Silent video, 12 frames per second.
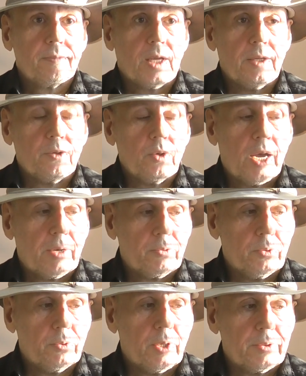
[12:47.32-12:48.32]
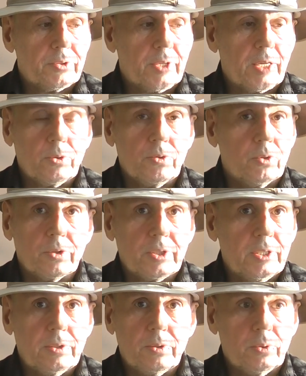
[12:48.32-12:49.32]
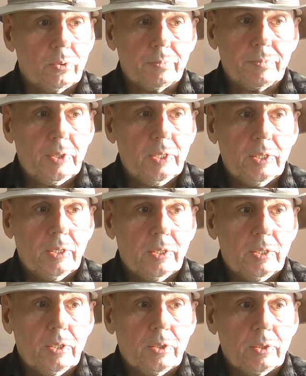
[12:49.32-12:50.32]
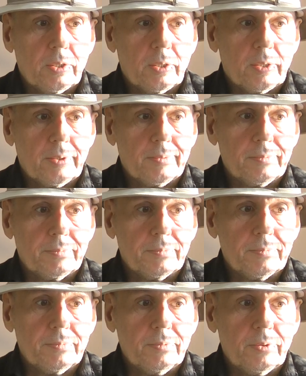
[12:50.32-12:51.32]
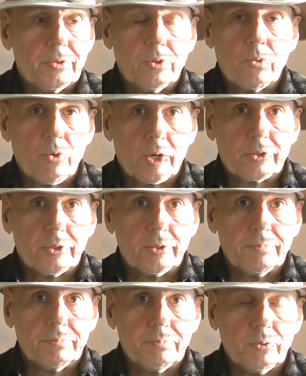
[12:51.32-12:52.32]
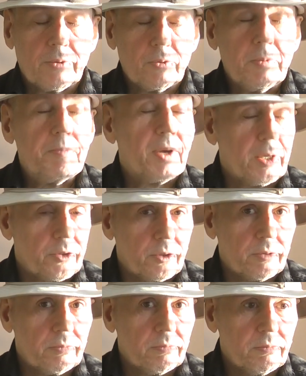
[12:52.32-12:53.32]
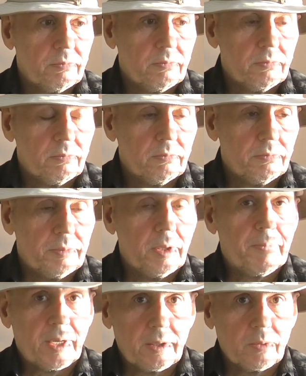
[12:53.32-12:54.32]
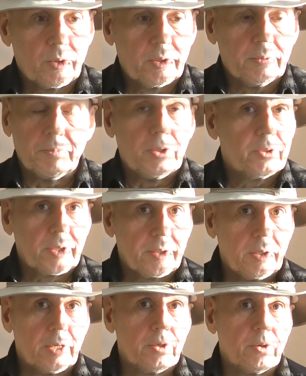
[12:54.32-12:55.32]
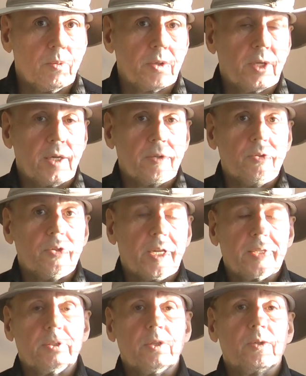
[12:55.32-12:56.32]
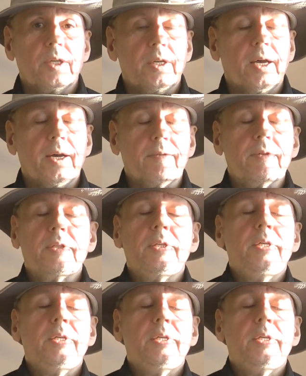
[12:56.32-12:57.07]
And you have to understand, you don't need to, there is no rush here, you have to be patient, depending because I don't know what kind of dyslexia your kid have.